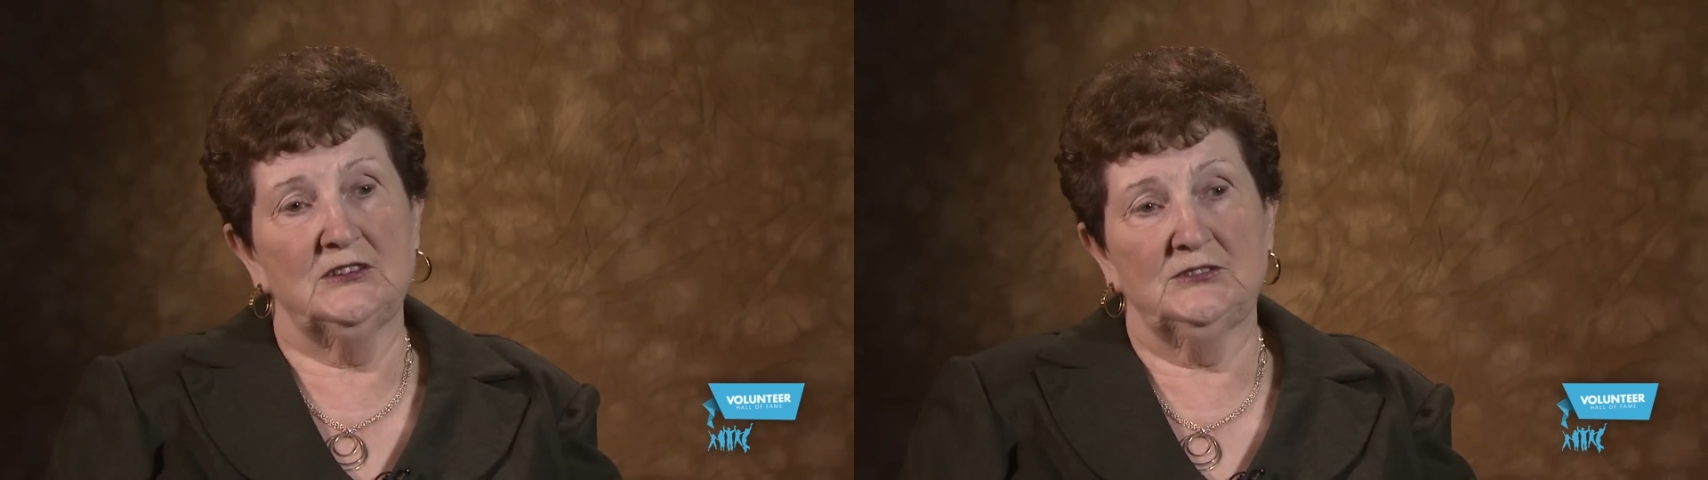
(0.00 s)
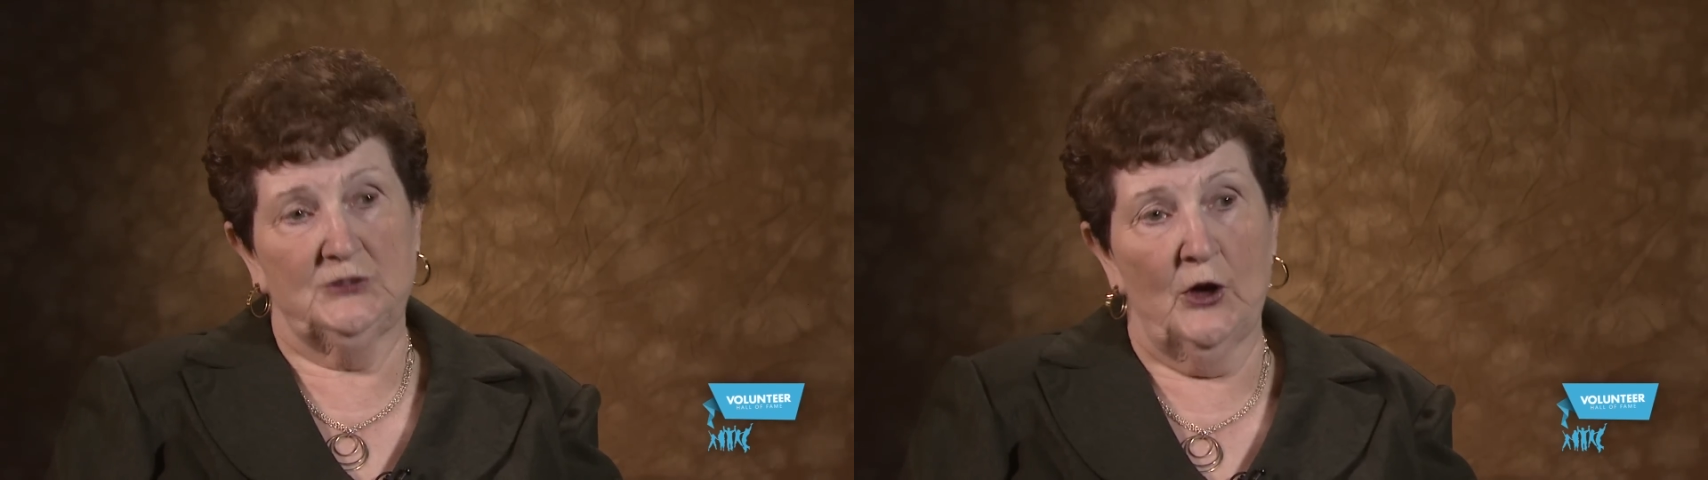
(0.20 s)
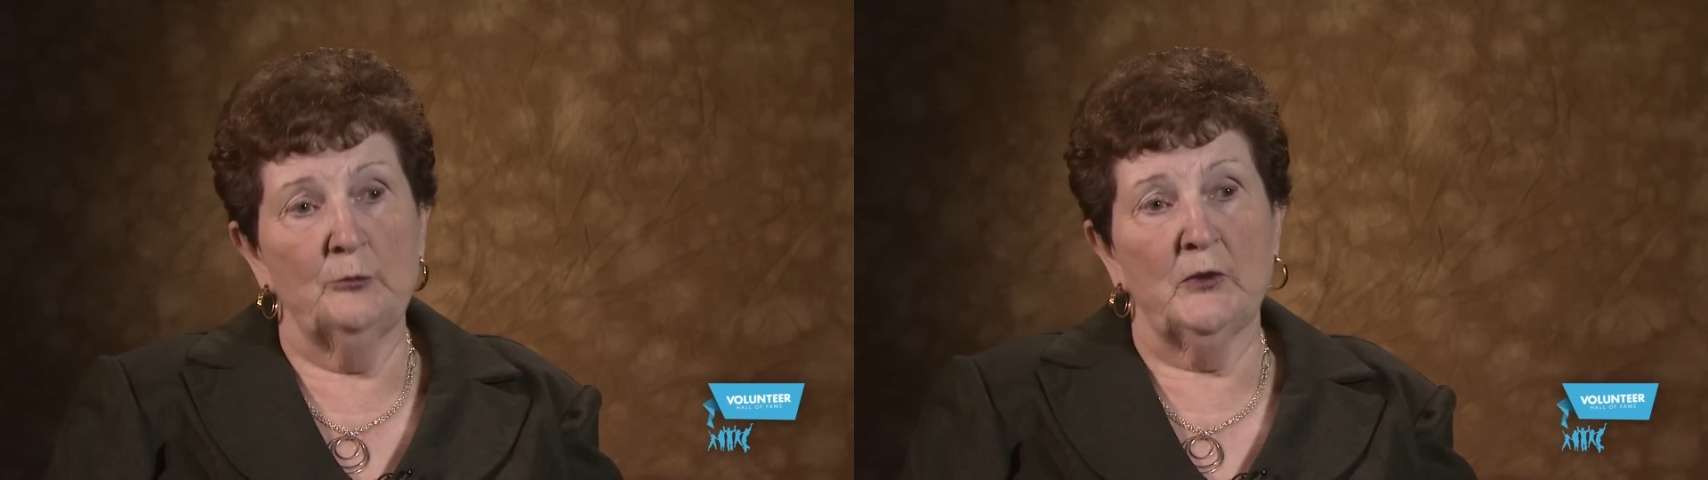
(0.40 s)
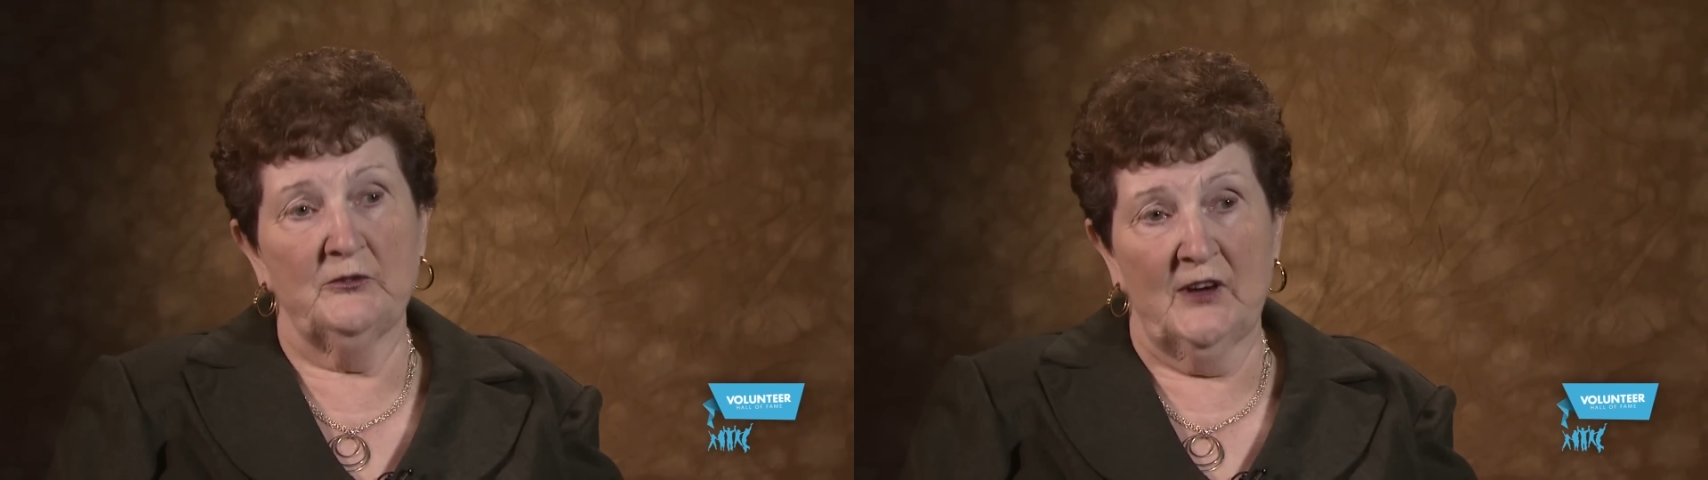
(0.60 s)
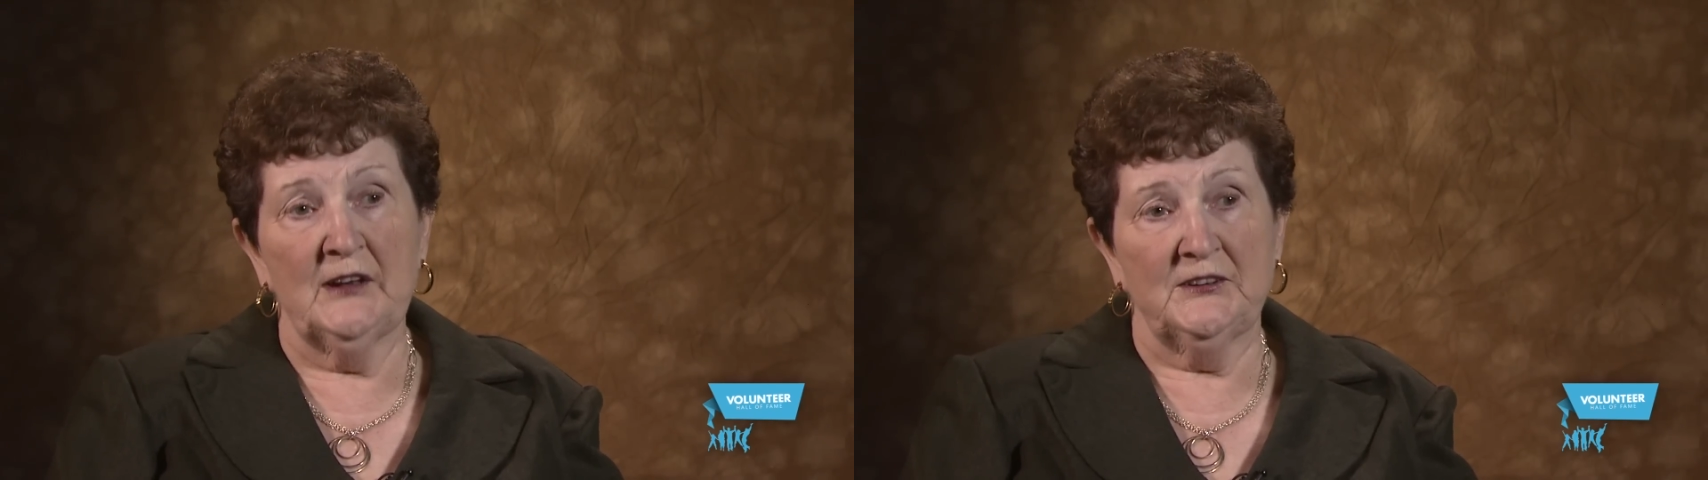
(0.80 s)
is done by
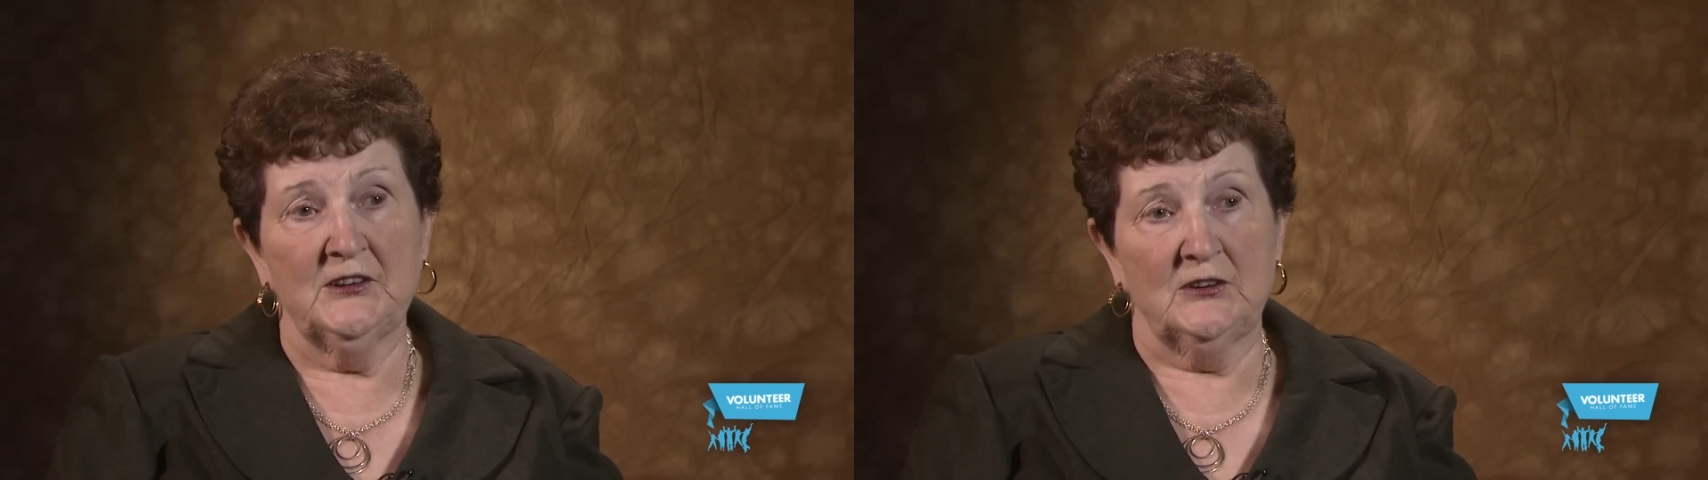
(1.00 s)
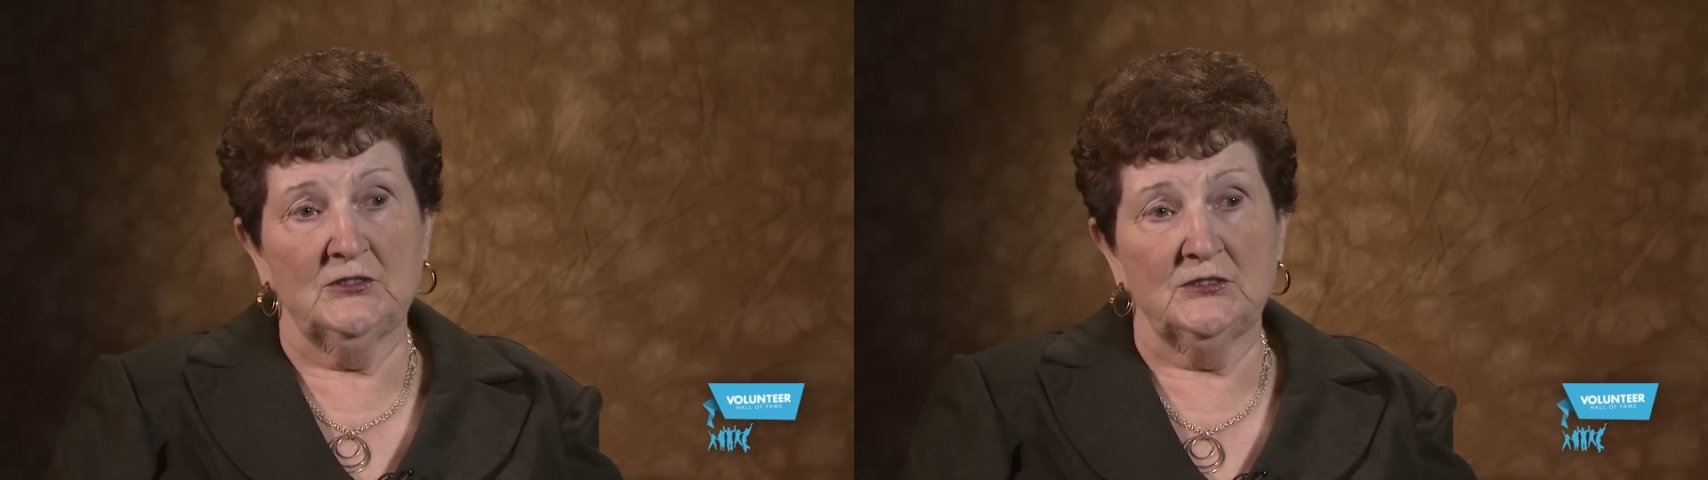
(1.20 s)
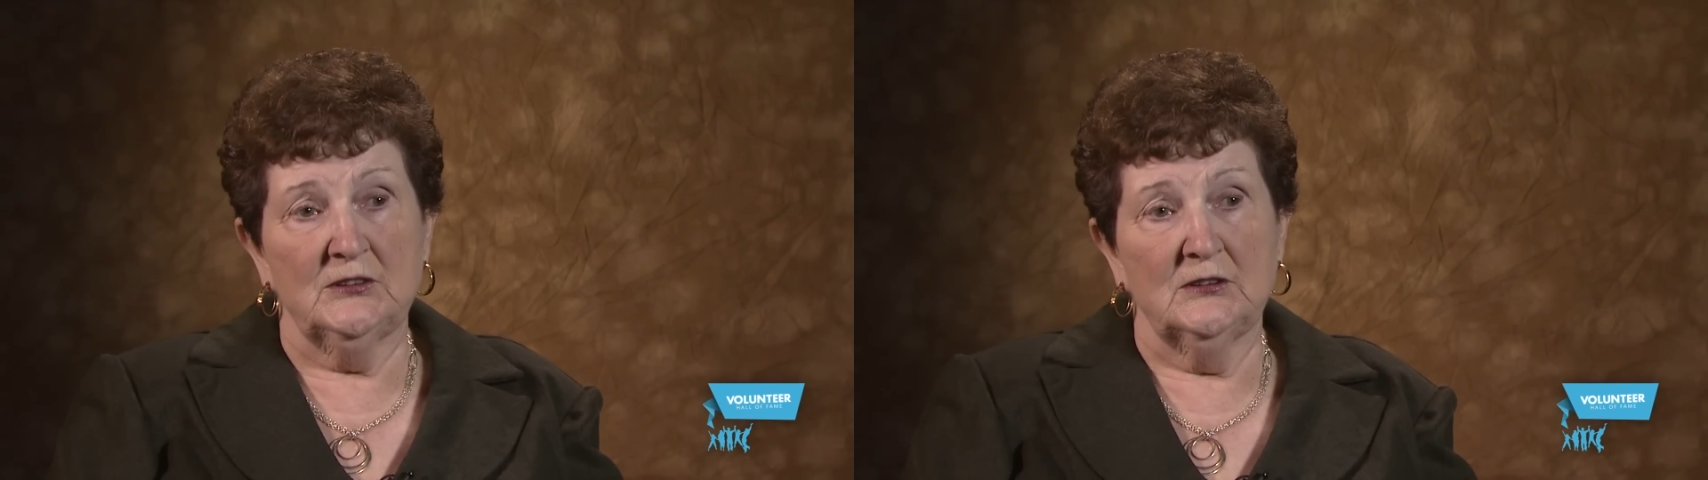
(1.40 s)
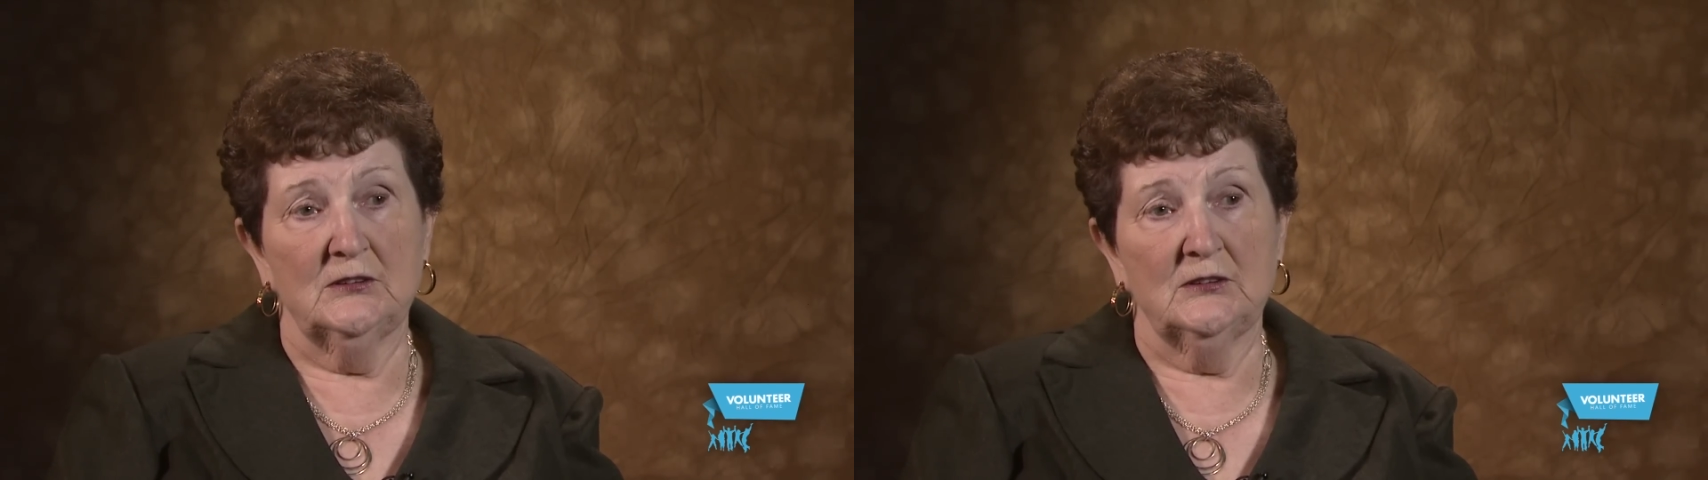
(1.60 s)
volunteers.